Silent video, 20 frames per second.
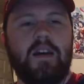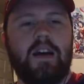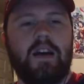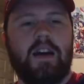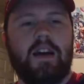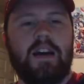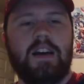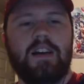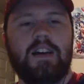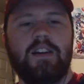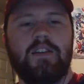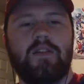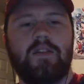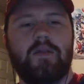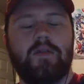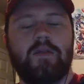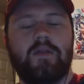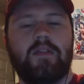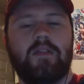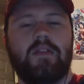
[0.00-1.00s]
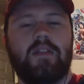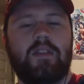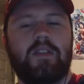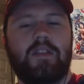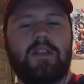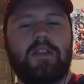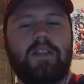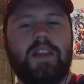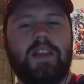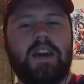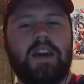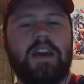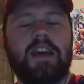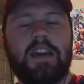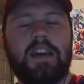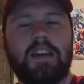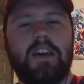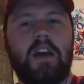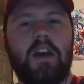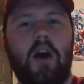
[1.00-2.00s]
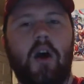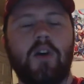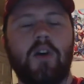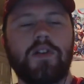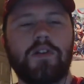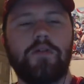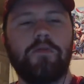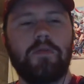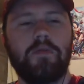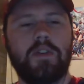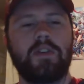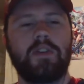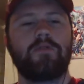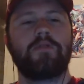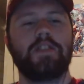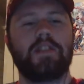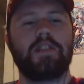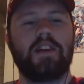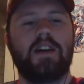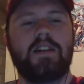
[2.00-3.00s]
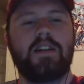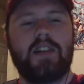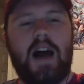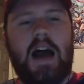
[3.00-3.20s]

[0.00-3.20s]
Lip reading: And he also literally says,